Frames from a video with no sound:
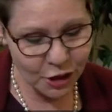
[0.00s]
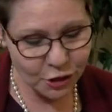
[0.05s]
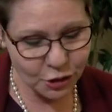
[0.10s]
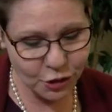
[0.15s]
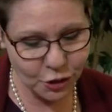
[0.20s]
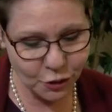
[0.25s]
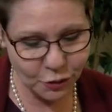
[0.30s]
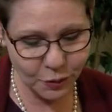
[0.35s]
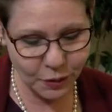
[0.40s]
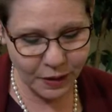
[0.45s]

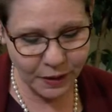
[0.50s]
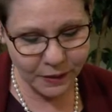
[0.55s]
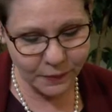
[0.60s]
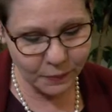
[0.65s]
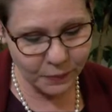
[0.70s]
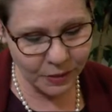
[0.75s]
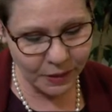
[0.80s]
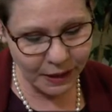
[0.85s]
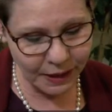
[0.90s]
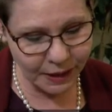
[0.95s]
So
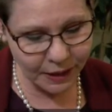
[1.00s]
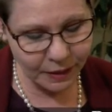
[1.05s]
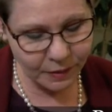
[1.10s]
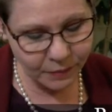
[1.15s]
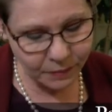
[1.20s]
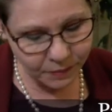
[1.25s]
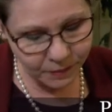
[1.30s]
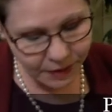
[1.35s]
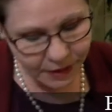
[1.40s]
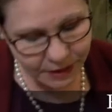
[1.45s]
the
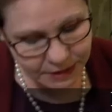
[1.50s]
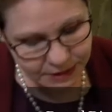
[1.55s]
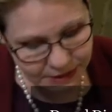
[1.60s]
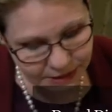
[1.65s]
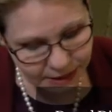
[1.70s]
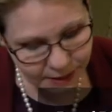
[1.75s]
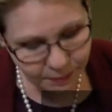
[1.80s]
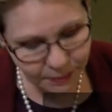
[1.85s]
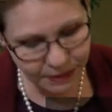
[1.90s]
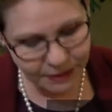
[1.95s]

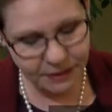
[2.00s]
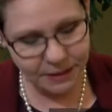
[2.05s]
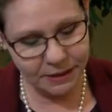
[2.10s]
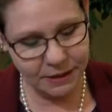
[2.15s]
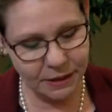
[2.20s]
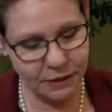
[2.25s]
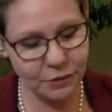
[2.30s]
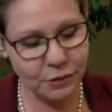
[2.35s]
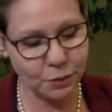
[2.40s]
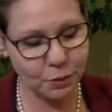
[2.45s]
exhibit
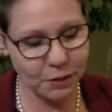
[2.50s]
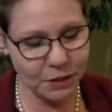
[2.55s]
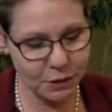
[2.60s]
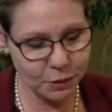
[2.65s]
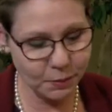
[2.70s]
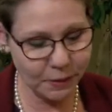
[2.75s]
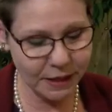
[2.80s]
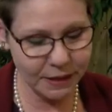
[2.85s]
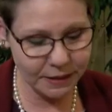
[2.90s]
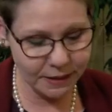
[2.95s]
deals with this
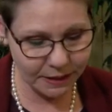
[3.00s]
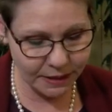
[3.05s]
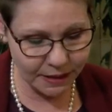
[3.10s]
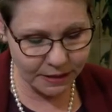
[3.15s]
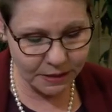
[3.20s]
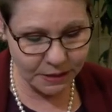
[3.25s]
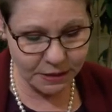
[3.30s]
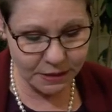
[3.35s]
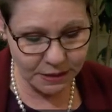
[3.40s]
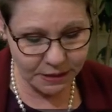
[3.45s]
painting
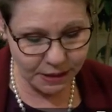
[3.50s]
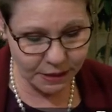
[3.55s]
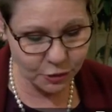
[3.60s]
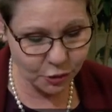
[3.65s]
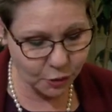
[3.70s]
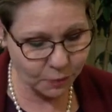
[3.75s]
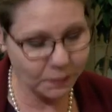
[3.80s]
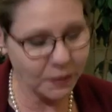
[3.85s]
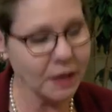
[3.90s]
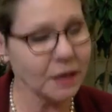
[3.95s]
as its
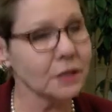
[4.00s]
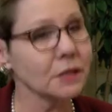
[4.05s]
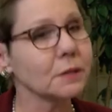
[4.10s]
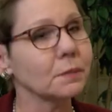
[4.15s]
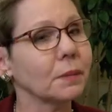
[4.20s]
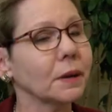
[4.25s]
centerpiece,